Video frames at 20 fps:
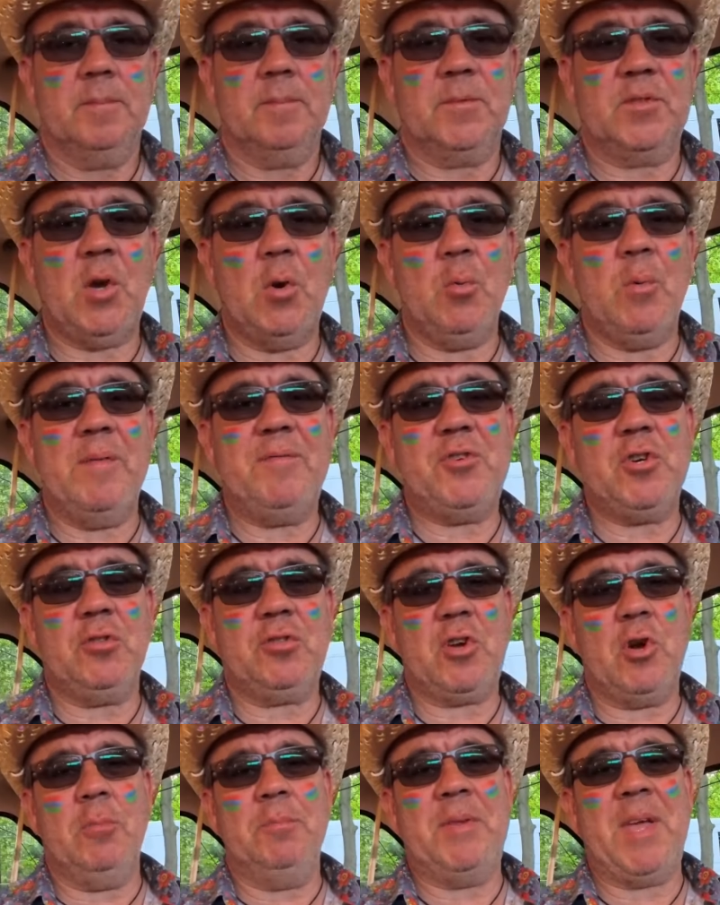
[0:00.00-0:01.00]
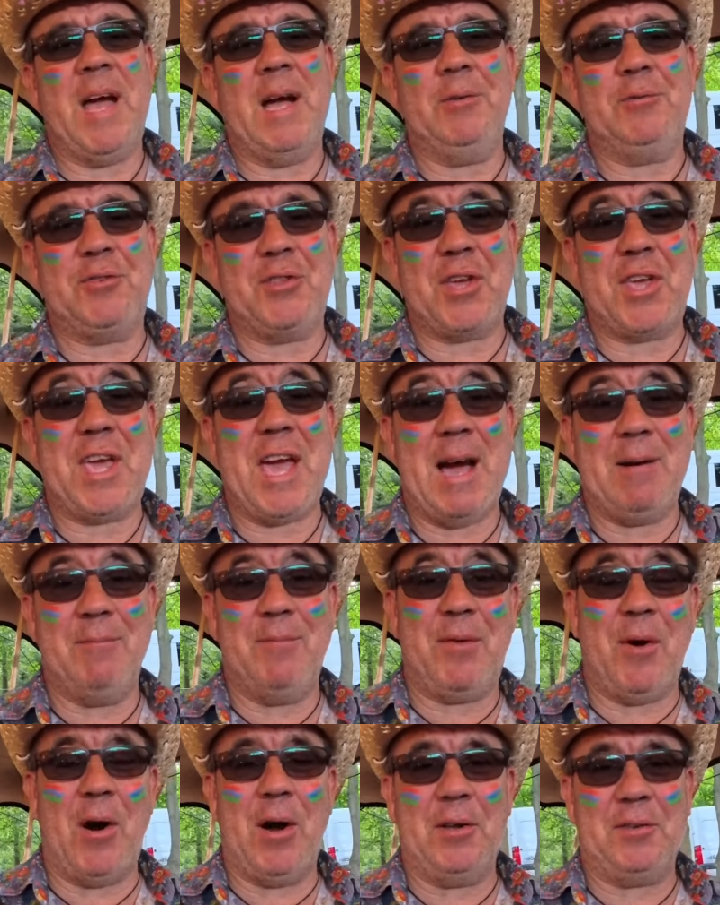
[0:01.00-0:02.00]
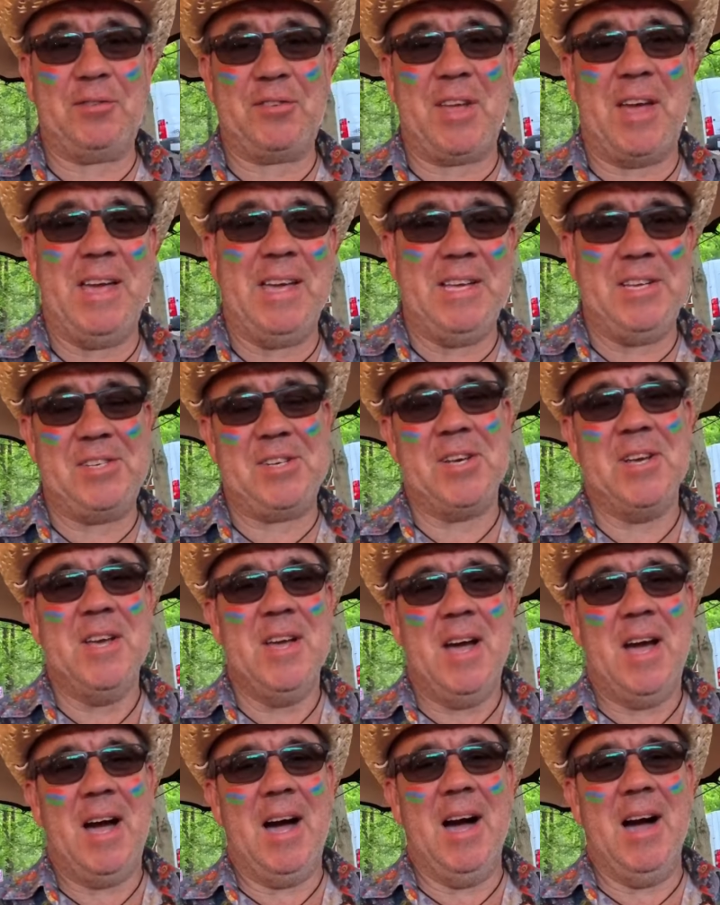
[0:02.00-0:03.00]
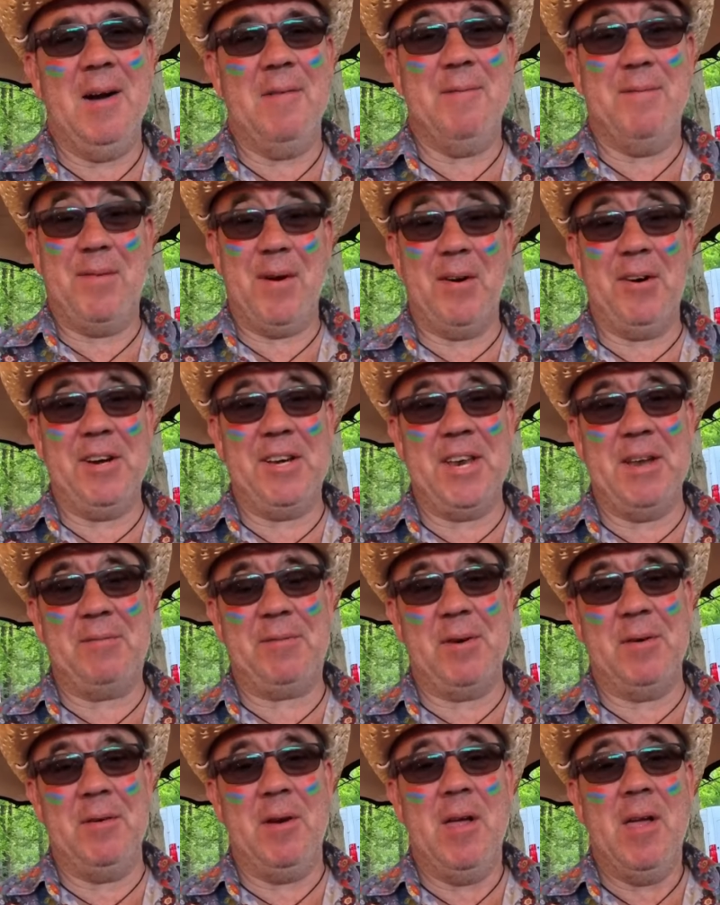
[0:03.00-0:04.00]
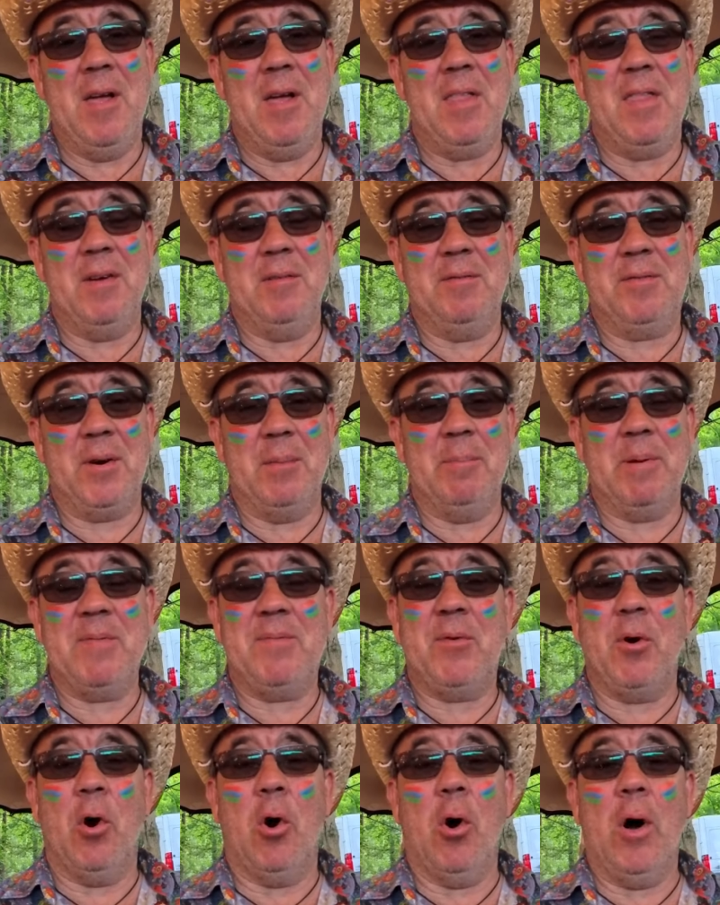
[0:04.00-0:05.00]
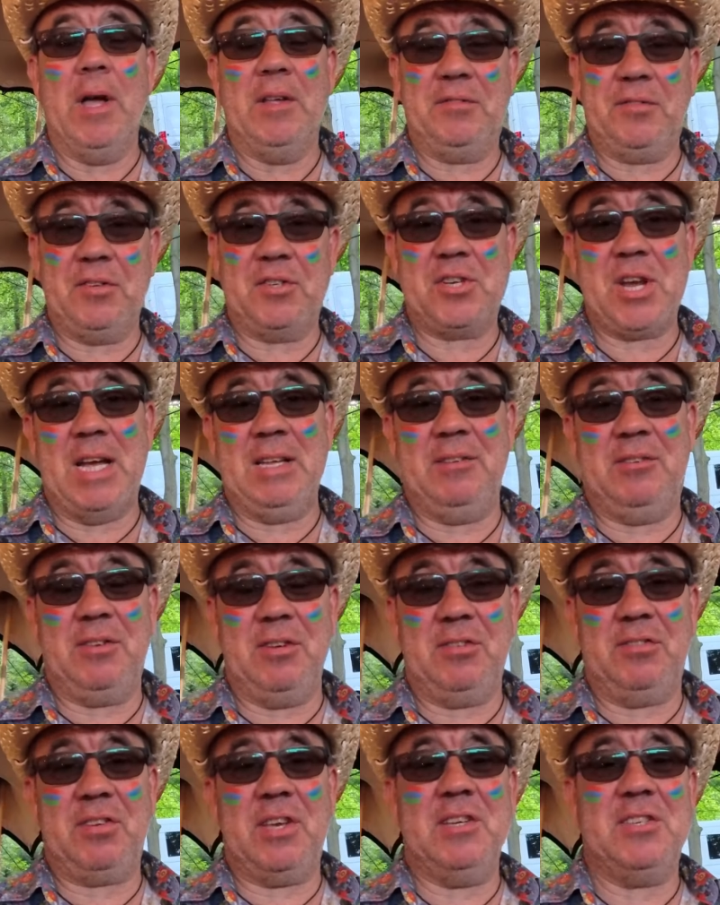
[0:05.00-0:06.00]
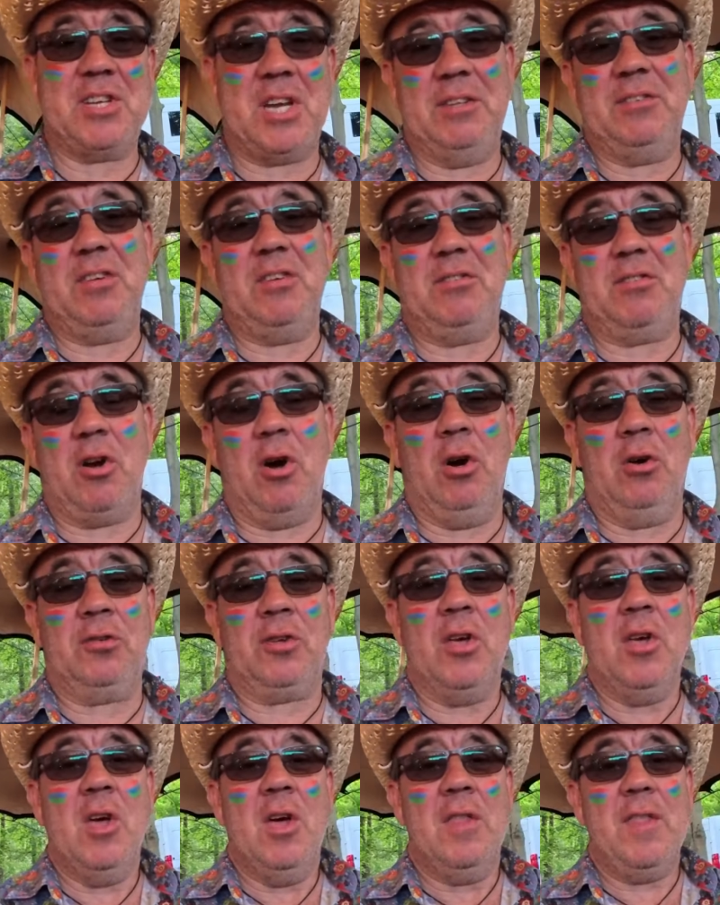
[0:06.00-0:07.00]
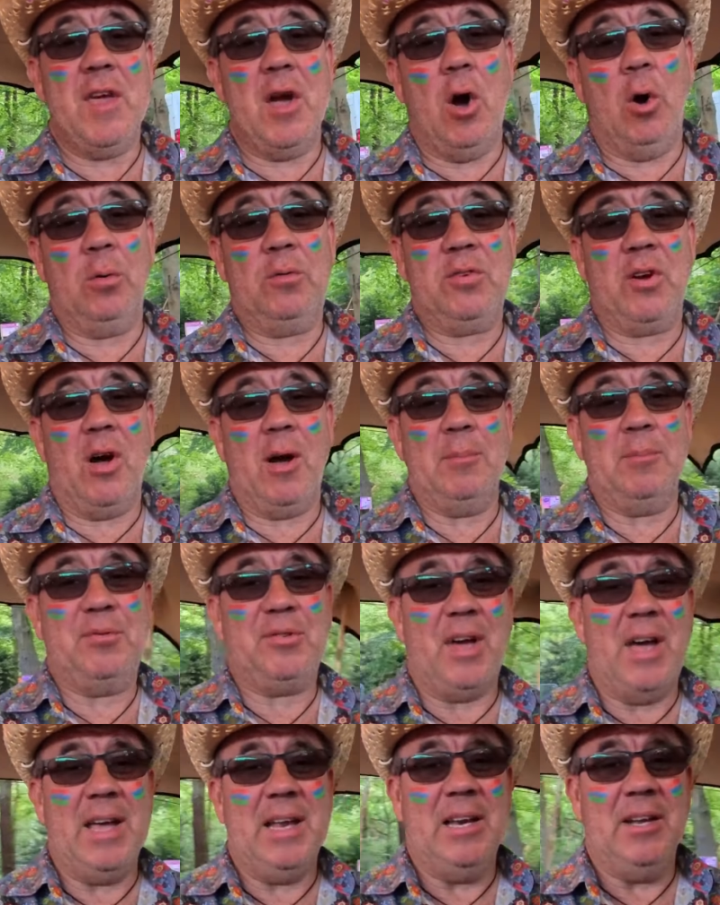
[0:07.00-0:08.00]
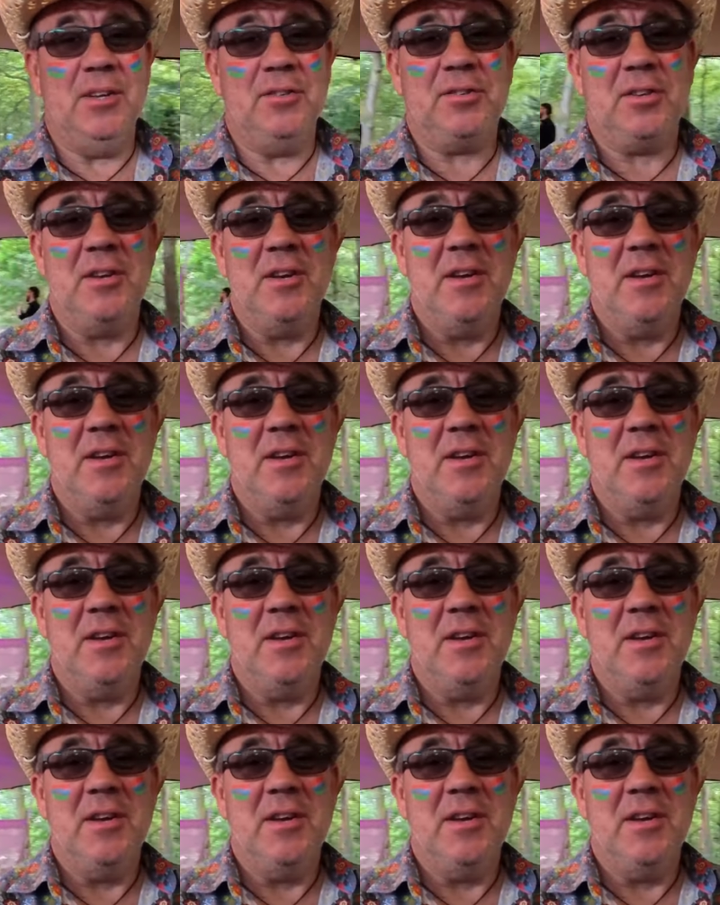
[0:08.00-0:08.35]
so we've just come down to the campfire stage. Uh, very different than from before. It's the shanty, sea shanty songs, the old time sailors.